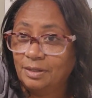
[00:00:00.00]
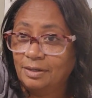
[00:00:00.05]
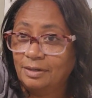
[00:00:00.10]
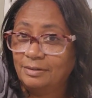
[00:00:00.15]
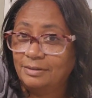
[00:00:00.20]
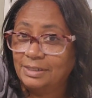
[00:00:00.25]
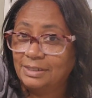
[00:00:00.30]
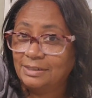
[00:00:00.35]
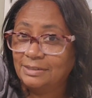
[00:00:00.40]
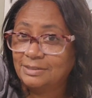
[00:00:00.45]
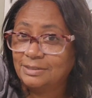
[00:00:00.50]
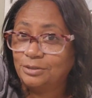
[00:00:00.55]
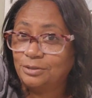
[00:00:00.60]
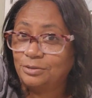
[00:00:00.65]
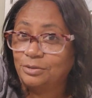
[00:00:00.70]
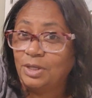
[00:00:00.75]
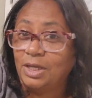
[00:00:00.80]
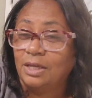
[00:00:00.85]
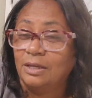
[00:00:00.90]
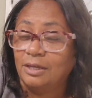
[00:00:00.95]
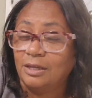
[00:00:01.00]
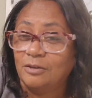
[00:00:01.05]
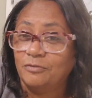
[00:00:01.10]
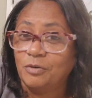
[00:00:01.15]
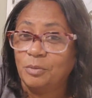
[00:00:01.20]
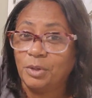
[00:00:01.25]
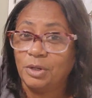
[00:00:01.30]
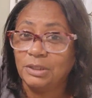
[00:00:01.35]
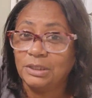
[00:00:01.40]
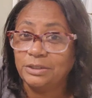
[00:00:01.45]
All right, so if
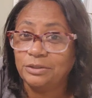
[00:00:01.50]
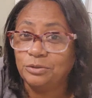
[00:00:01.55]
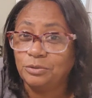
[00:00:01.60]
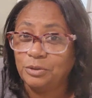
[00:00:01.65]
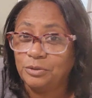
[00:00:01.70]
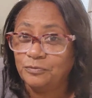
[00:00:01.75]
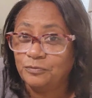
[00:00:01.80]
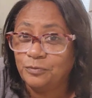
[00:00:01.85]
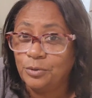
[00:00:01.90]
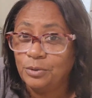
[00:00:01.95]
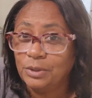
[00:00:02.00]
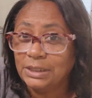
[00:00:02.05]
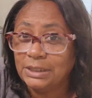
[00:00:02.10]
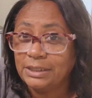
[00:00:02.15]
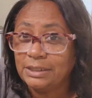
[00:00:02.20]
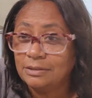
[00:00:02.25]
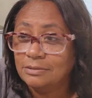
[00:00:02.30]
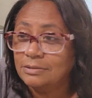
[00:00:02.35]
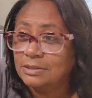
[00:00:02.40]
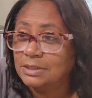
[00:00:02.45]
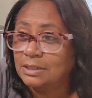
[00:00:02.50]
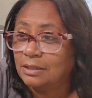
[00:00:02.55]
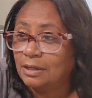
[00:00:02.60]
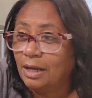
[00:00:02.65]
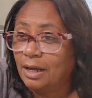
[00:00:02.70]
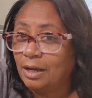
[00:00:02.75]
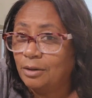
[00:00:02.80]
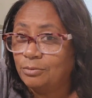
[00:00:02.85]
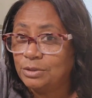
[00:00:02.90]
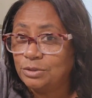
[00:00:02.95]
I'm only doing four liters,
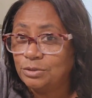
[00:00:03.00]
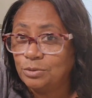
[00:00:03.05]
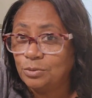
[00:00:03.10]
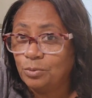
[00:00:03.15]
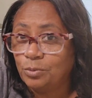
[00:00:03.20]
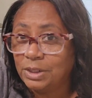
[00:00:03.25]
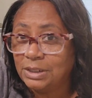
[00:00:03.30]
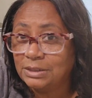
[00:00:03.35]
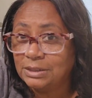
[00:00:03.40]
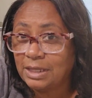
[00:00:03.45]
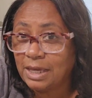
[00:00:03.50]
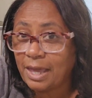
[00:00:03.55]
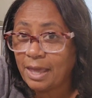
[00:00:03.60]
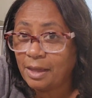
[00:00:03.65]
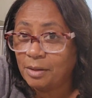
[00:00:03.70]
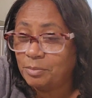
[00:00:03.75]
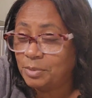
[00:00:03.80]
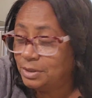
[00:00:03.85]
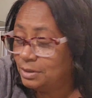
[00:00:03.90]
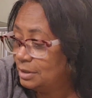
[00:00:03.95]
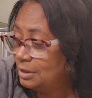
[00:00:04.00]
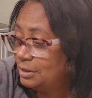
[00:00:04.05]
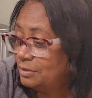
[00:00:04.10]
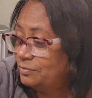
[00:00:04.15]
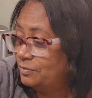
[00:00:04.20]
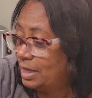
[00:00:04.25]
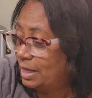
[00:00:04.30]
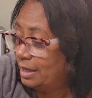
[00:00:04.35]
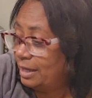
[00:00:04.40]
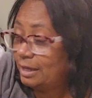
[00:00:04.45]
I would do one cap. If
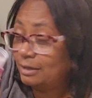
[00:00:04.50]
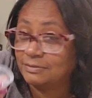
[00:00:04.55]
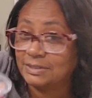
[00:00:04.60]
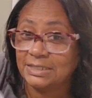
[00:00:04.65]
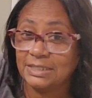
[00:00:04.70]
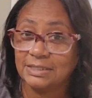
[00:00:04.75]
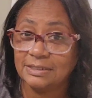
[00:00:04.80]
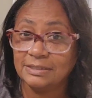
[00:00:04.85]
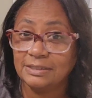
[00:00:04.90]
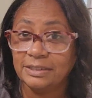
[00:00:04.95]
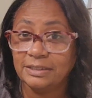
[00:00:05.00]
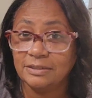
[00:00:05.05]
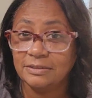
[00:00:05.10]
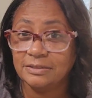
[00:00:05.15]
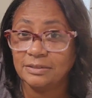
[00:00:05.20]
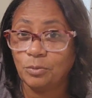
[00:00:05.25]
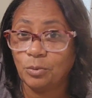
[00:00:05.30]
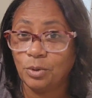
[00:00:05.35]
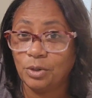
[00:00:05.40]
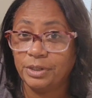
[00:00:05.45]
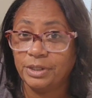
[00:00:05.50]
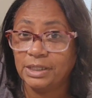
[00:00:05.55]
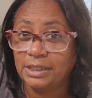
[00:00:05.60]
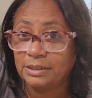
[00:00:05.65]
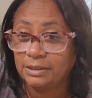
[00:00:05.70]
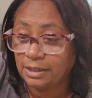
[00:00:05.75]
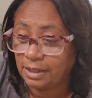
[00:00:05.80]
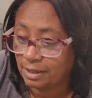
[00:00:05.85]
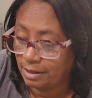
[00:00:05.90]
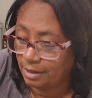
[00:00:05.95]
I have six liters of water
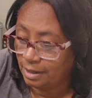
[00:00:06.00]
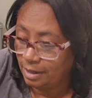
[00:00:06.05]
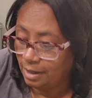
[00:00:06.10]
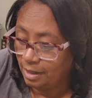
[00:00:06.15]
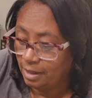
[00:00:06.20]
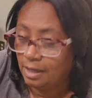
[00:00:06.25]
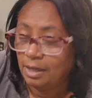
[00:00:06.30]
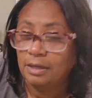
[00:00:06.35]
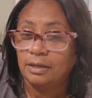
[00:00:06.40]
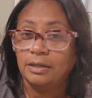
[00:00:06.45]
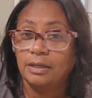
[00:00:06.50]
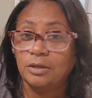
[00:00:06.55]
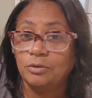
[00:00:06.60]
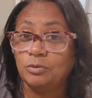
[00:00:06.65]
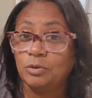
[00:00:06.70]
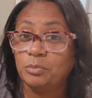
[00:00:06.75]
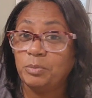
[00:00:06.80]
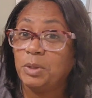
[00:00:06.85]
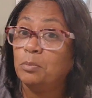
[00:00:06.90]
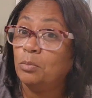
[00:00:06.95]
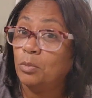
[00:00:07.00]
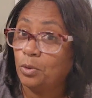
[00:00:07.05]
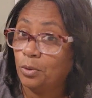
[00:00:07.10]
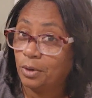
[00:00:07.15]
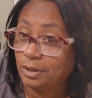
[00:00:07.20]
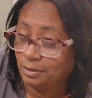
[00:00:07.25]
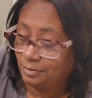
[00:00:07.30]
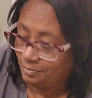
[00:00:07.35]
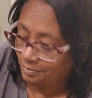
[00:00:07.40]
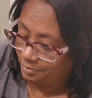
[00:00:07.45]
in there, it would be
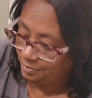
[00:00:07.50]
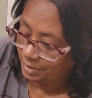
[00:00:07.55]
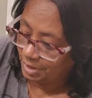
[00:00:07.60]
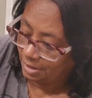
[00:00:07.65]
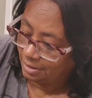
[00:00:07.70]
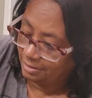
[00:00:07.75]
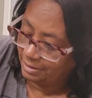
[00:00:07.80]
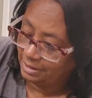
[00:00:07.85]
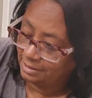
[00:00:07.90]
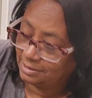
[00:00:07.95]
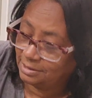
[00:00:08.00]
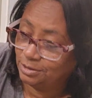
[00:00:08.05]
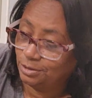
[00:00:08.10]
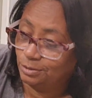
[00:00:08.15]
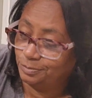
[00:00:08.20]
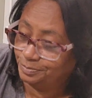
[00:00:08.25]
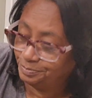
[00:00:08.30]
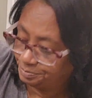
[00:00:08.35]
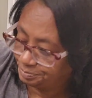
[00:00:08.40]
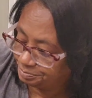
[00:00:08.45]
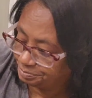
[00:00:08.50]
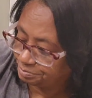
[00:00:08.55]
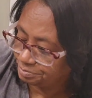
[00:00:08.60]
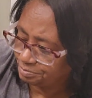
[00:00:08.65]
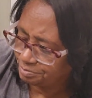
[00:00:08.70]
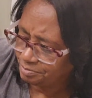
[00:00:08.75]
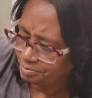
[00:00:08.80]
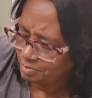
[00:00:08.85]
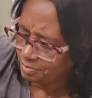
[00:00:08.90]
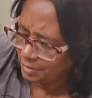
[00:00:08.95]
more. All right, so
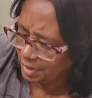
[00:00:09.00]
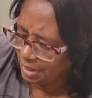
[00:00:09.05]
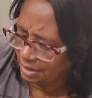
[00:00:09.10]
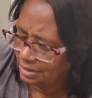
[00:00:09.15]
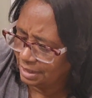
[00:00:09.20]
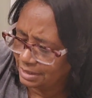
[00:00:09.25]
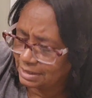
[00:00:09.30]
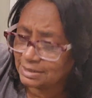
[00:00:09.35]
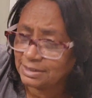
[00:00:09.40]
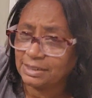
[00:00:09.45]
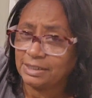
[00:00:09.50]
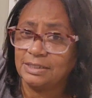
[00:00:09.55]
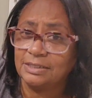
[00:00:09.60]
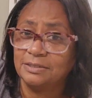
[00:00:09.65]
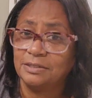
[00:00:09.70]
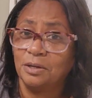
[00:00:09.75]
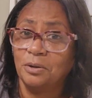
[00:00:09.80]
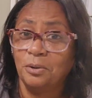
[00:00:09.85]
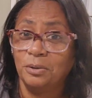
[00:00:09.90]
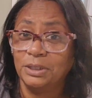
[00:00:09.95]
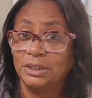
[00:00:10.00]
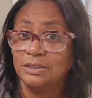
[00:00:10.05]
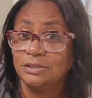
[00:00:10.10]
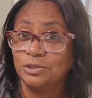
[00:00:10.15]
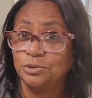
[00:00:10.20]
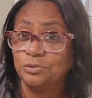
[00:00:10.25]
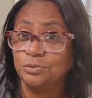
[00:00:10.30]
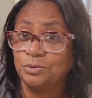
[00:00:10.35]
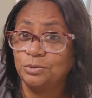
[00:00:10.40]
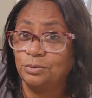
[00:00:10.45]
like I said, it's according
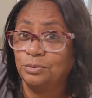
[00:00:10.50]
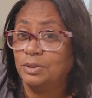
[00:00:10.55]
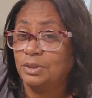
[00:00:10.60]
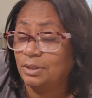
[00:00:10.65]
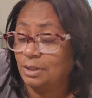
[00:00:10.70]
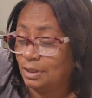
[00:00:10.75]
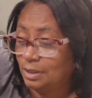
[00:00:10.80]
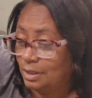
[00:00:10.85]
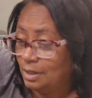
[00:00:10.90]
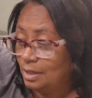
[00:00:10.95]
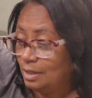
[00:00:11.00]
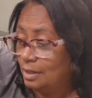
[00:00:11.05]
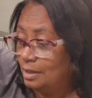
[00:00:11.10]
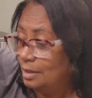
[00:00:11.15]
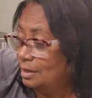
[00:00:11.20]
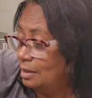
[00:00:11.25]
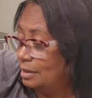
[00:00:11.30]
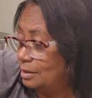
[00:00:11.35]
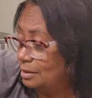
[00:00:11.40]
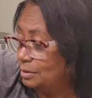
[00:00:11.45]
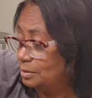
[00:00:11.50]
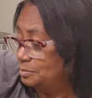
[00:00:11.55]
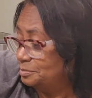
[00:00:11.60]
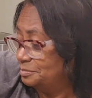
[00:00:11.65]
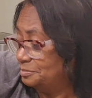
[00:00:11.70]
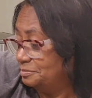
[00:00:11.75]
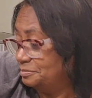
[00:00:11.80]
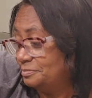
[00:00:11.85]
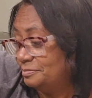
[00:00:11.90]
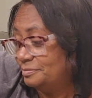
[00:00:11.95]
to um,
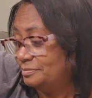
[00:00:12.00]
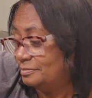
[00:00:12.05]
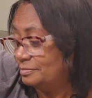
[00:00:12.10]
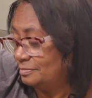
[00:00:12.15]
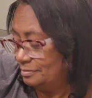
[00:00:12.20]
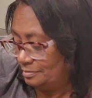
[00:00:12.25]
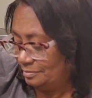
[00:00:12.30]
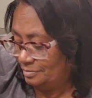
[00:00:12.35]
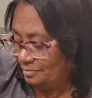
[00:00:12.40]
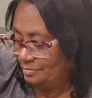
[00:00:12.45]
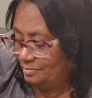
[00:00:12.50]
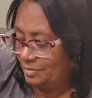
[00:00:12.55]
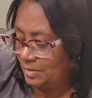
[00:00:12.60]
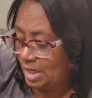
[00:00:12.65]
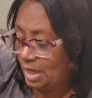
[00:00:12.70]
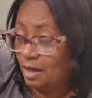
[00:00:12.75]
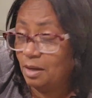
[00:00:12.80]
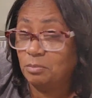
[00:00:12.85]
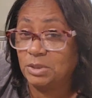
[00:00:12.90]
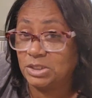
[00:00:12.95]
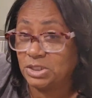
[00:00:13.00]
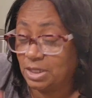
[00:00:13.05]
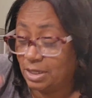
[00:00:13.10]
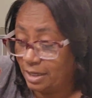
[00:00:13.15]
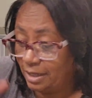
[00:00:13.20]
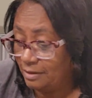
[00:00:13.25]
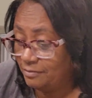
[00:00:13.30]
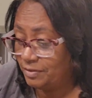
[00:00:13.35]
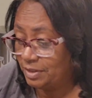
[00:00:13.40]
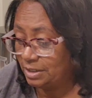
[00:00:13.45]
how much I
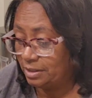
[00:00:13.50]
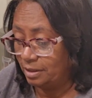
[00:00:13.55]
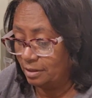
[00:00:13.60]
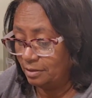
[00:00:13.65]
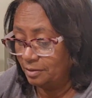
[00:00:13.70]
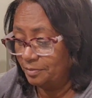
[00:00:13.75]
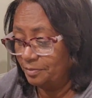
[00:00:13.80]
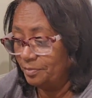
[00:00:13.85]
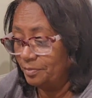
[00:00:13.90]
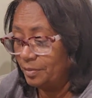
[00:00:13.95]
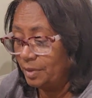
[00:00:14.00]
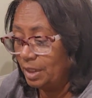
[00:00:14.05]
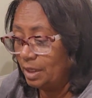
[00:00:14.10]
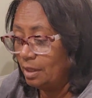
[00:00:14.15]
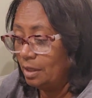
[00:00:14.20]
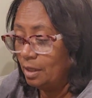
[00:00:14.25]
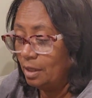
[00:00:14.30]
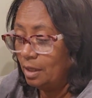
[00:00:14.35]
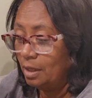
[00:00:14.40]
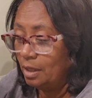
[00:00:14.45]
have in there.